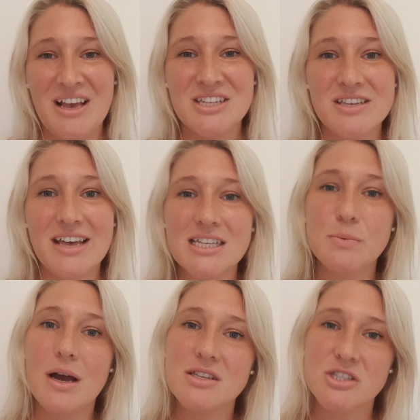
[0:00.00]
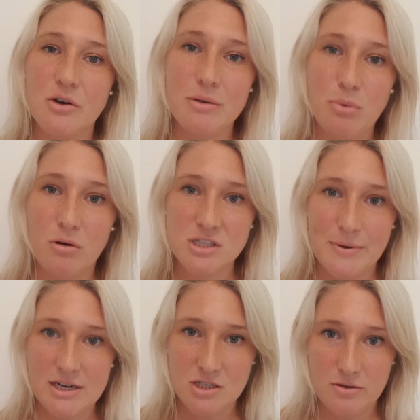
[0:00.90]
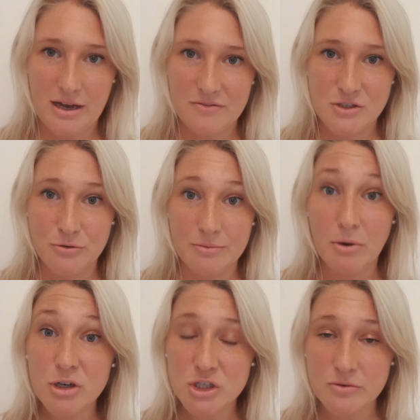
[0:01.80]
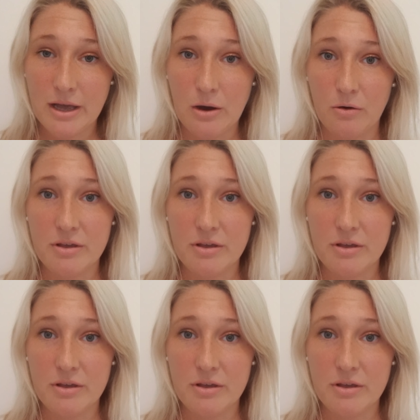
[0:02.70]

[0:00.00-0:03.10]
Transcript: So that's why it's so important to actually look after your emotional health.